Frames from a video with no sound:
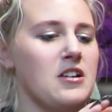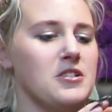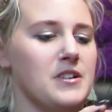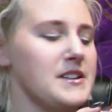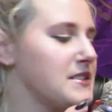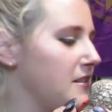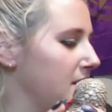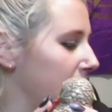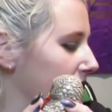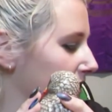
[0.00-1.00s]
Although I
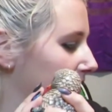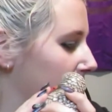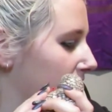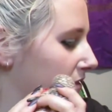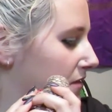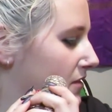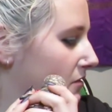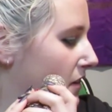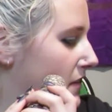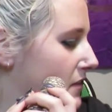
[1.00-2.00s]
don't like the look of
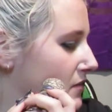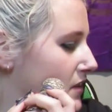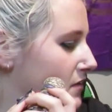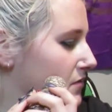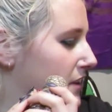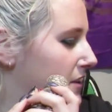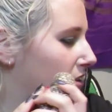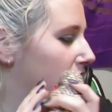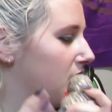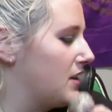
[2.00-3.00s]
the, the, the red
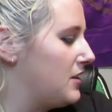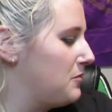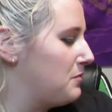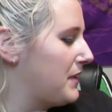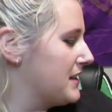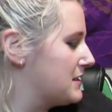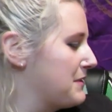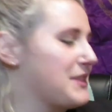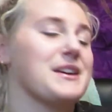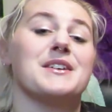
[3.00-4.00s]
envelope, makes
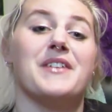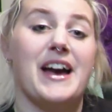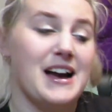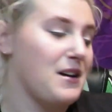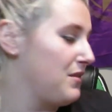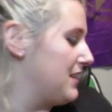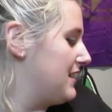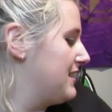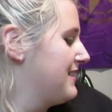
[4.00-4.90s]
me think of a howler.